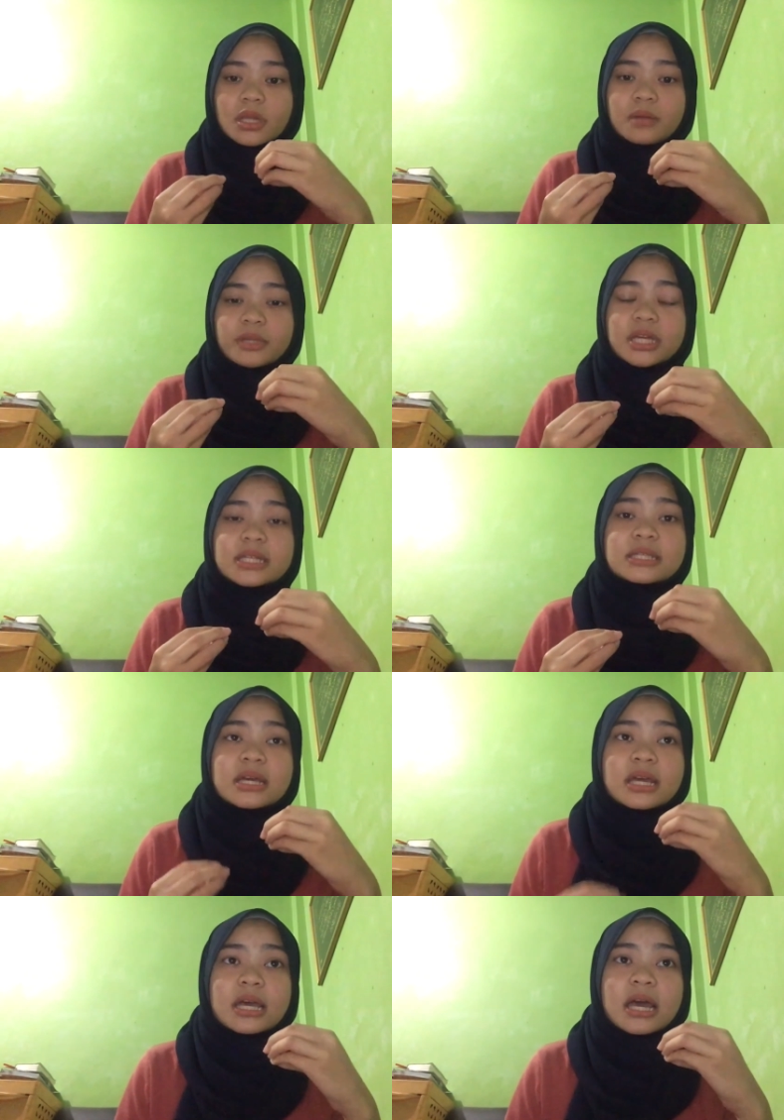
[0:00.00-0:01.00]
because
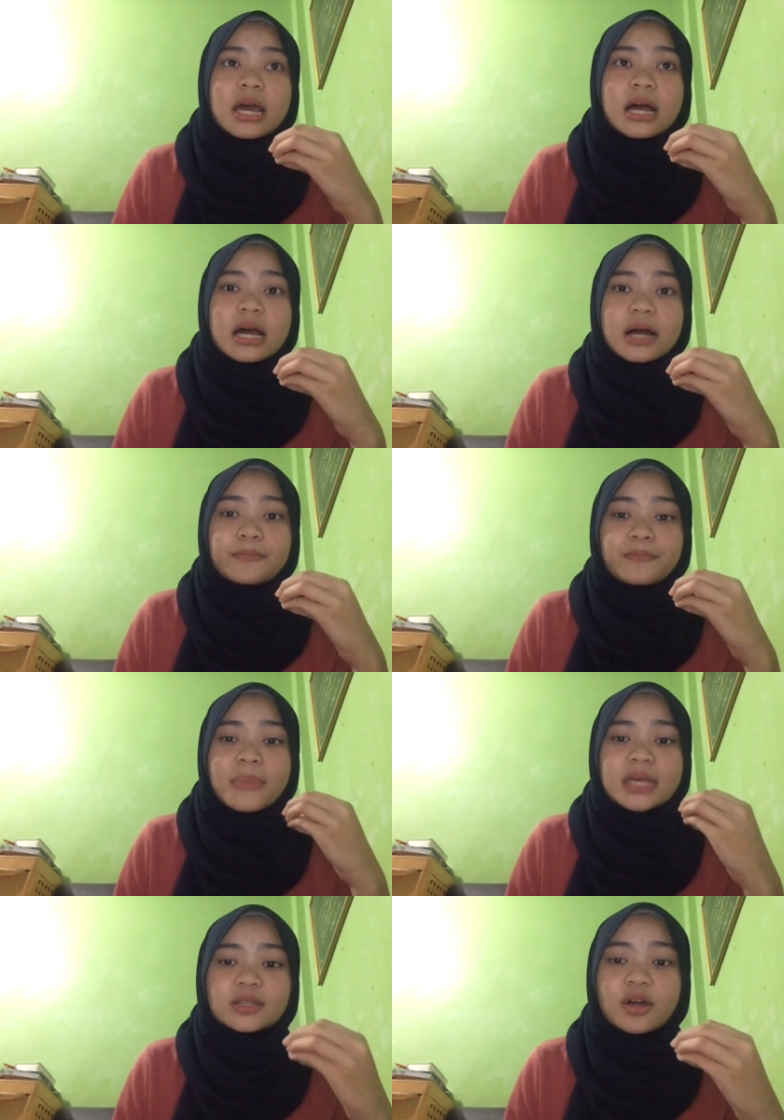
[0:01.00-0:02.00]

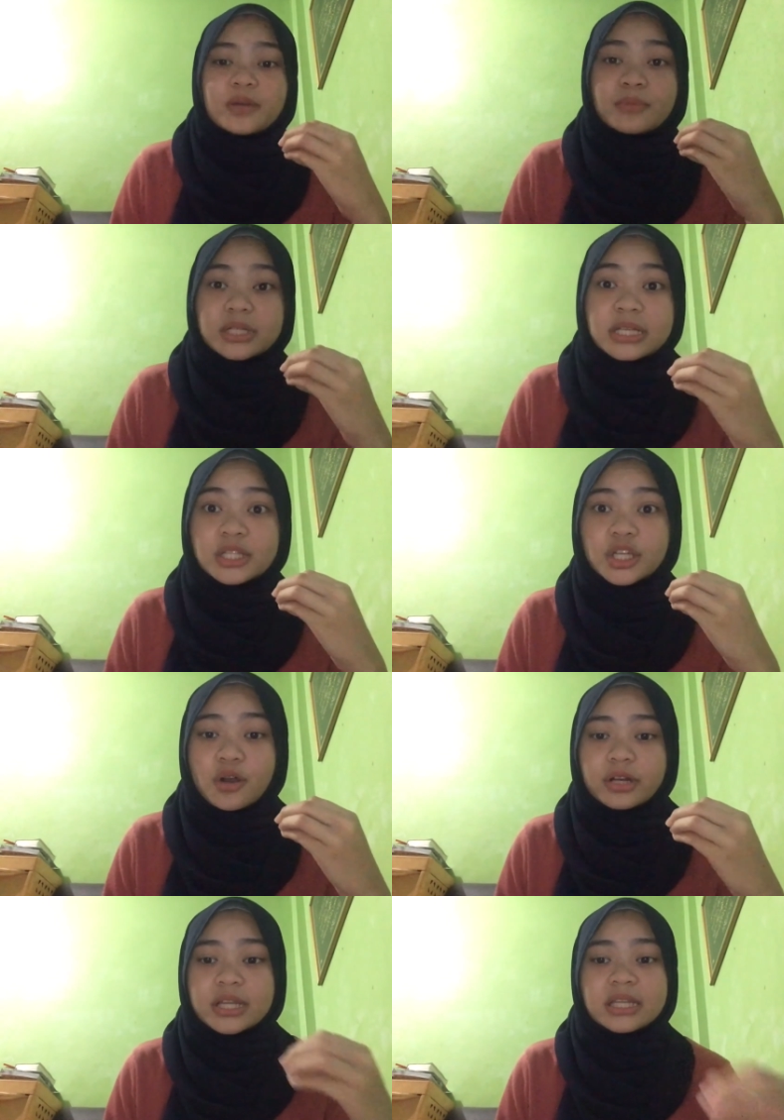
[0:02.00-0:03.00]
based on the Merton
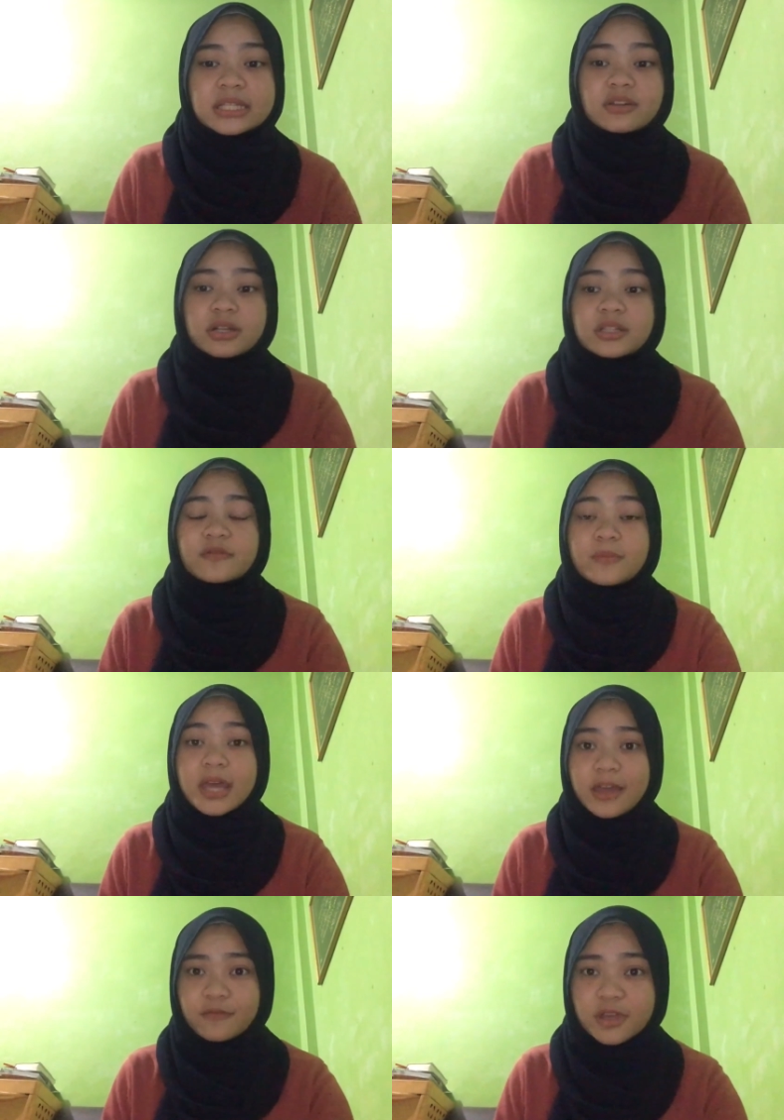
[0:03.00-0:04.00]
theory, destructive
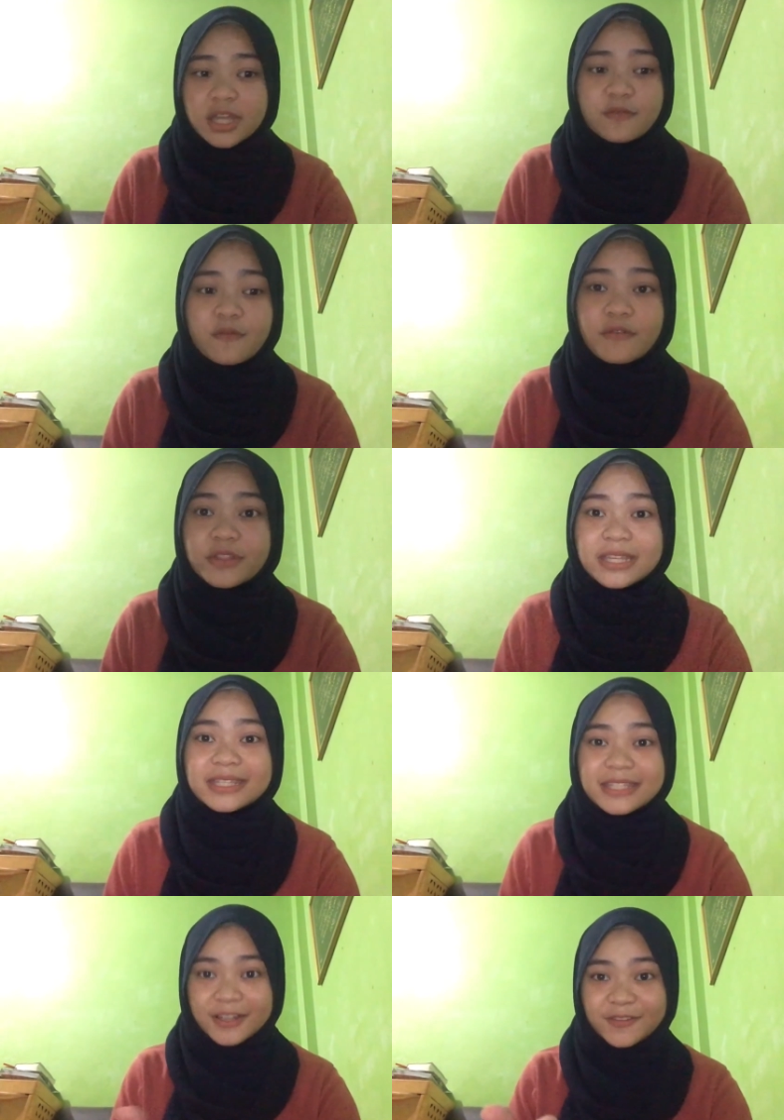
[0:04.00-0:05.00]
behavior involves the
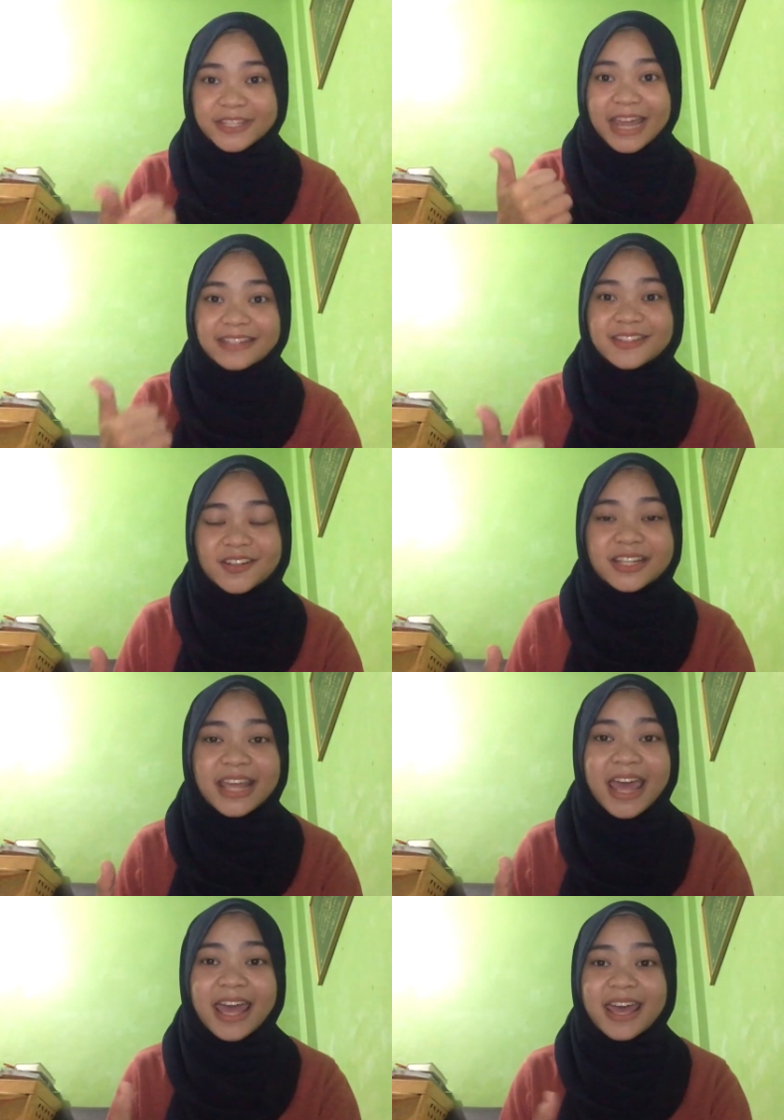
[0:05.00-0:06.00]
self-centered
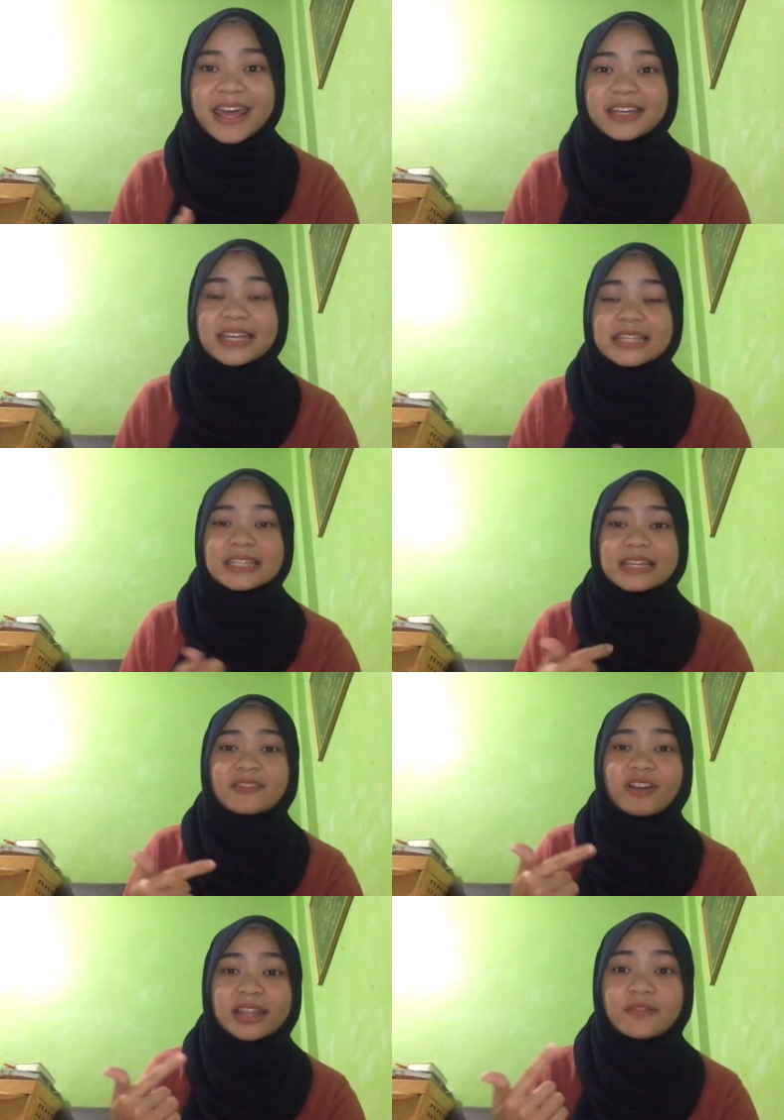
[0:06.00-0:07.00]
and
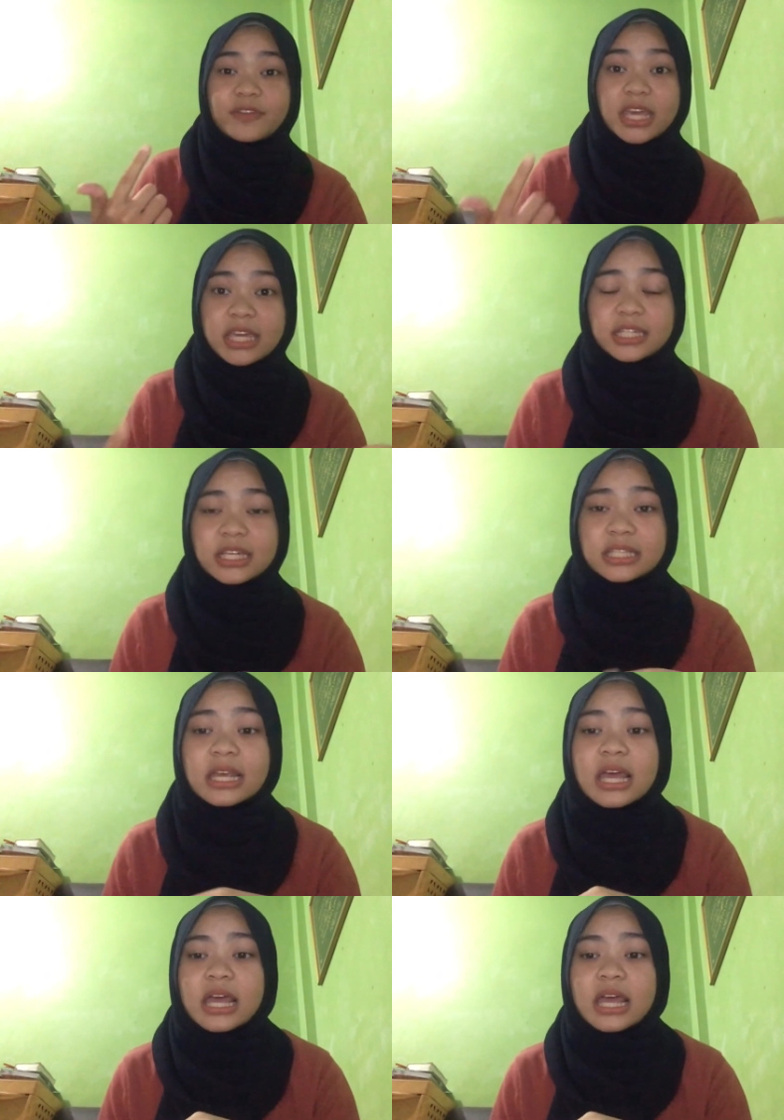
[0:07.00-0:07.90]
instant gratifications.